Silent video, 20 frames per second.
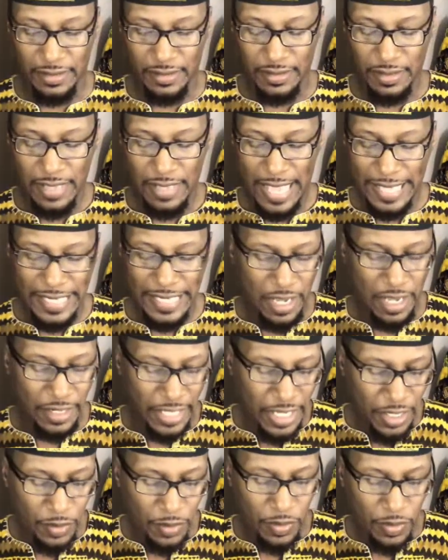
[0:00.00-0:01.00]
"I doubt
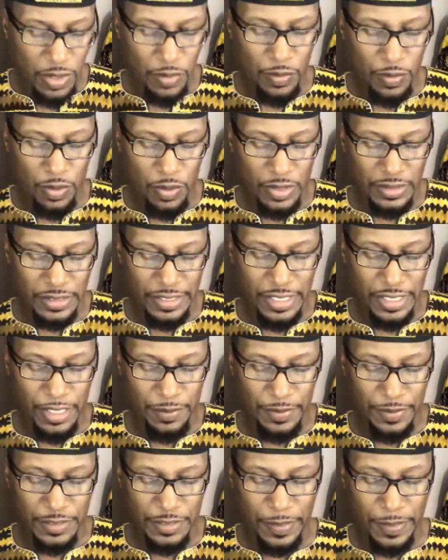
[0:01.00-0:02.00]
anyone would want to hear
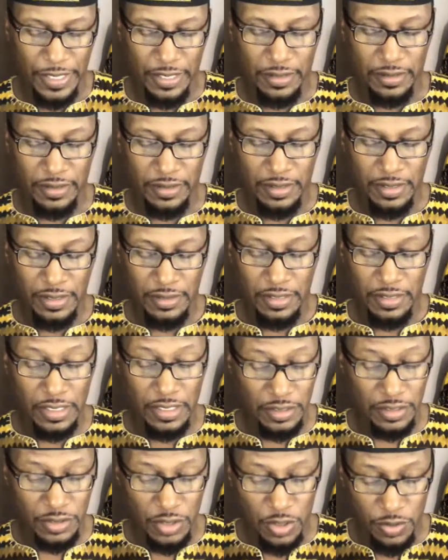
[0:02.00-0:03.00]
me speak,"
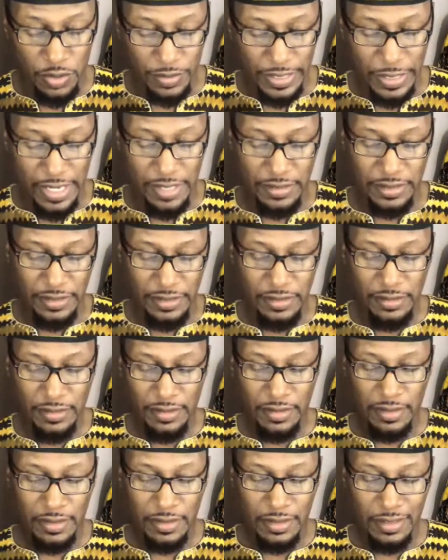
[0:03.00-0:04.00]
Douglas told Garrison.
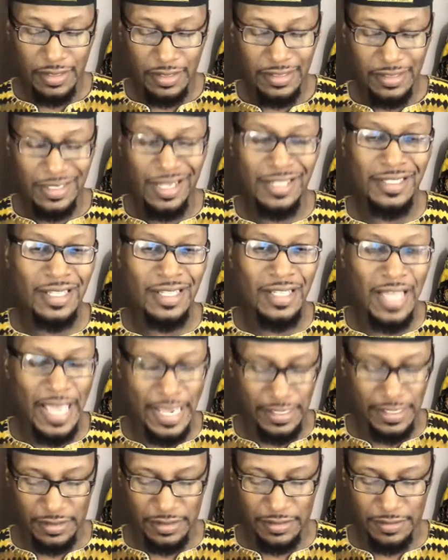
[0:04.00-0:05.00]

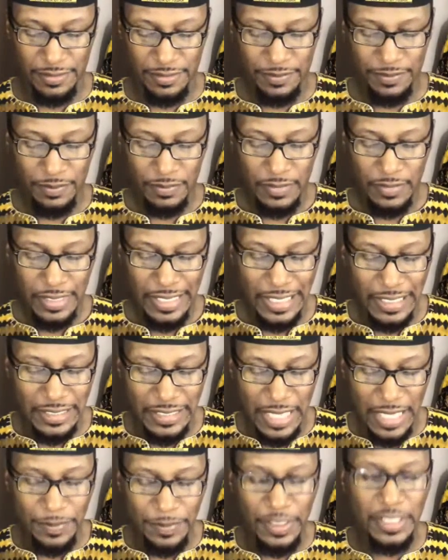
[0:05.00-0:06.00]
Nonetheless, he
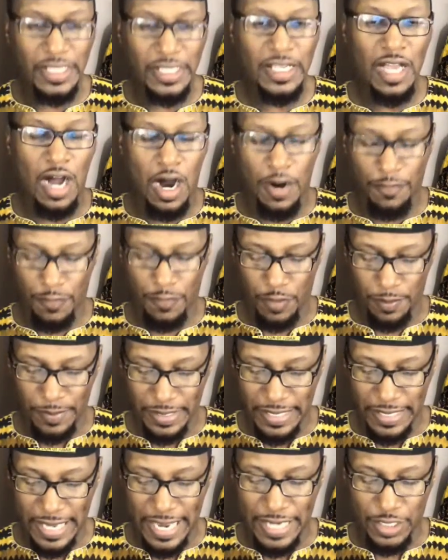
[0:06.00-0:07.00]
accepted the offer and
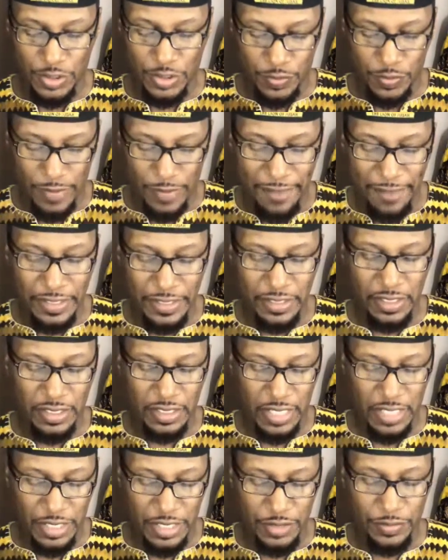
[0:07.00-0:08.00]
began traveling the
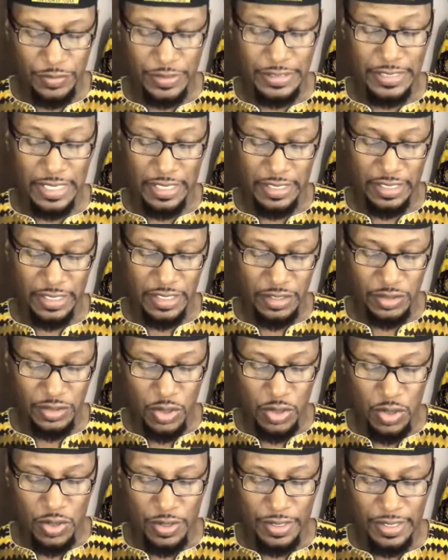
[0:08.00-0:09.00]
country telling his
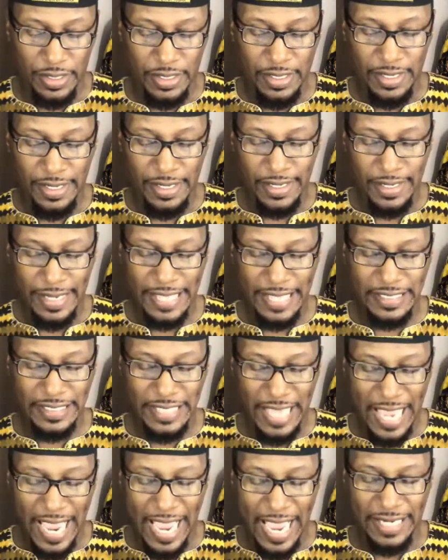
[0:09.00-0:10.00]
story as he
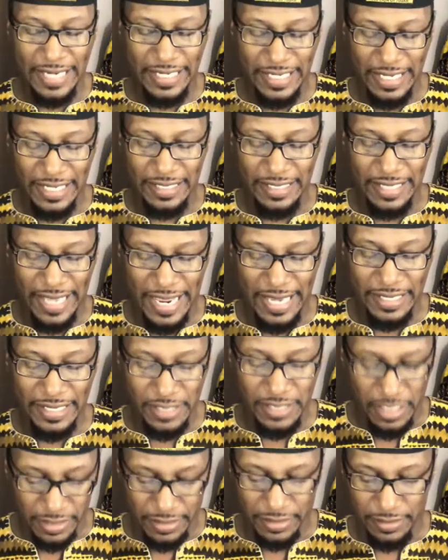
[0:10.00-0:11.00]
had in
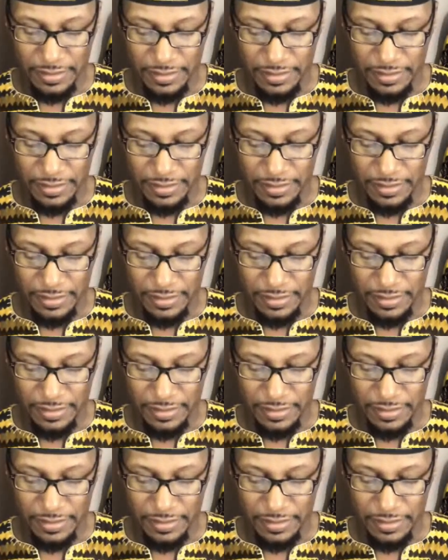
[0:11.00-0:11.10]
Nantucket.